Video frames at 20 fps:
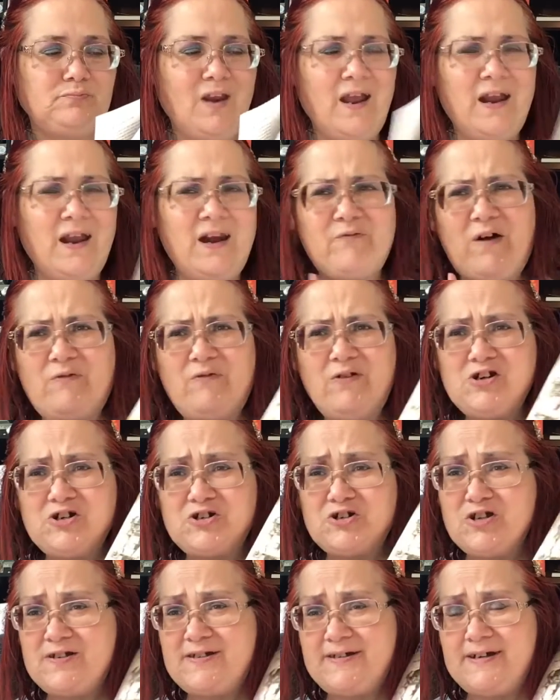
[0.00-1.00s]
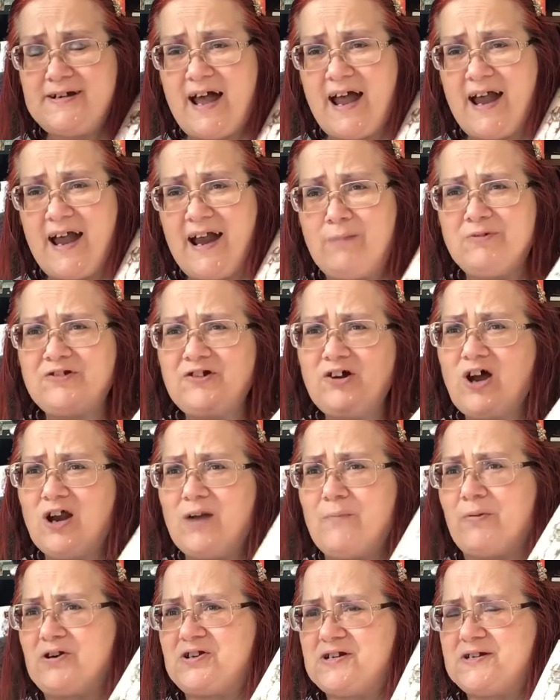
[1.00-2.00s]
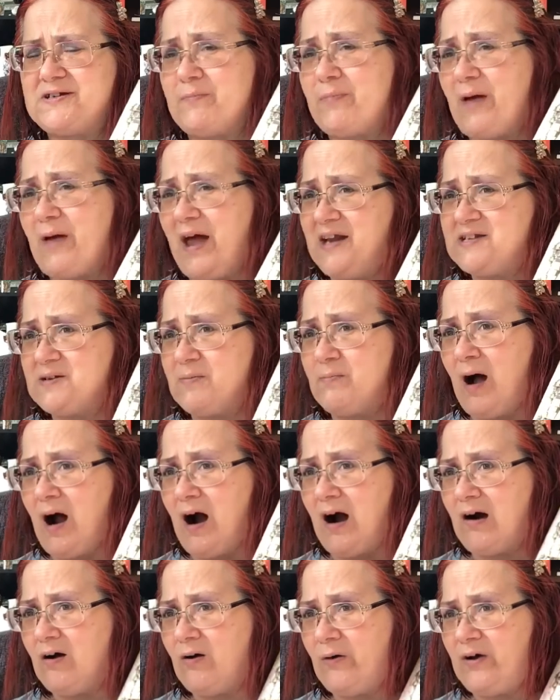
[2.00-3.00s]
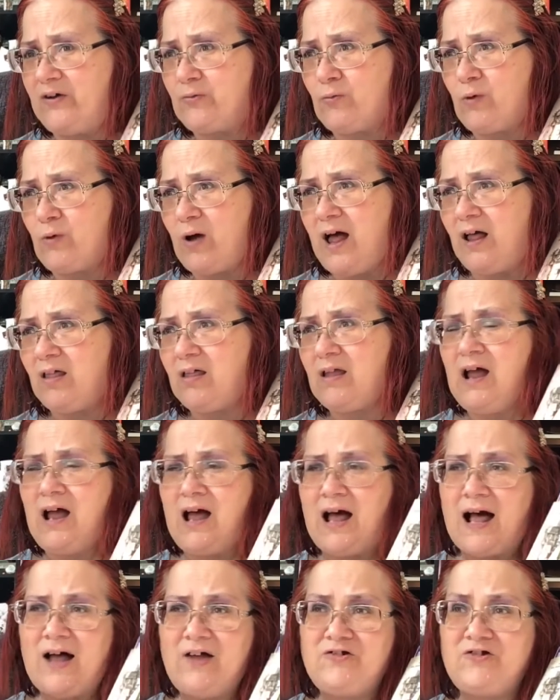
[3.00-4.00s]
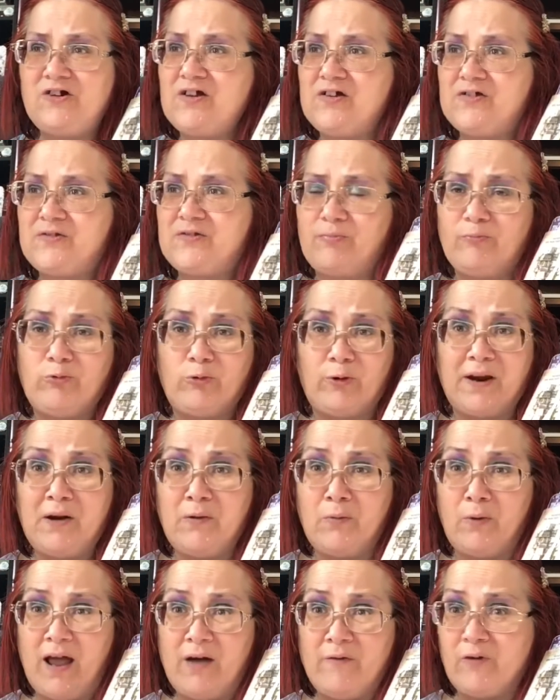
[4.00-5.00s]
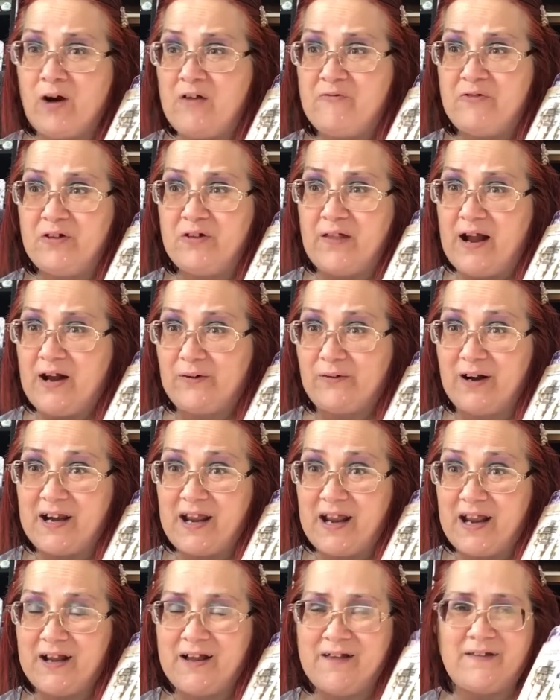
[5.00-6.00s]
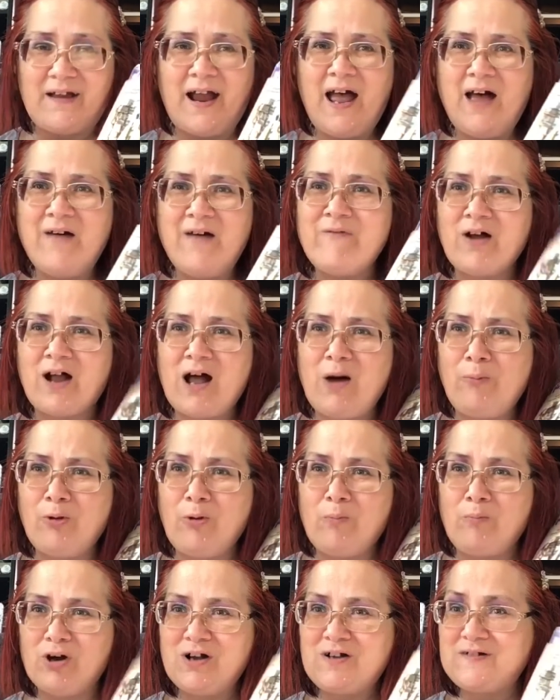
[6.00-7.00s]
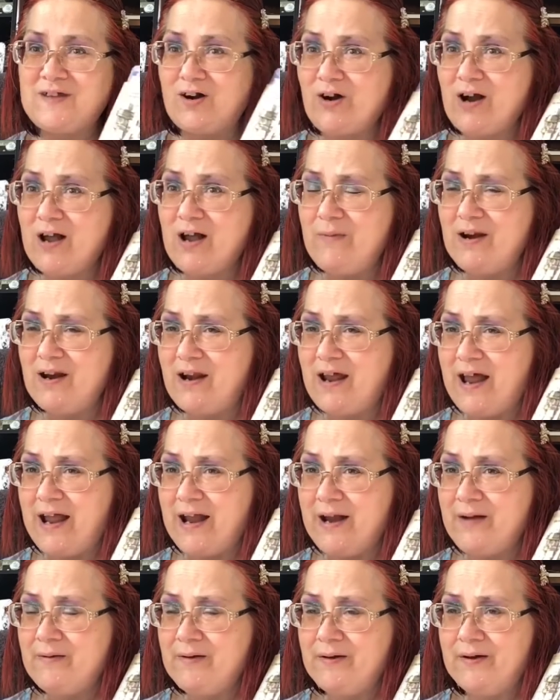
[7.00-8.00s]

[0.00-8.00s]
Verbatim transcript: And if I finish this today, I'm still going to participate tomorrow as well. I'll just read whatever I feel like reading because I have a couple of books that are coming today.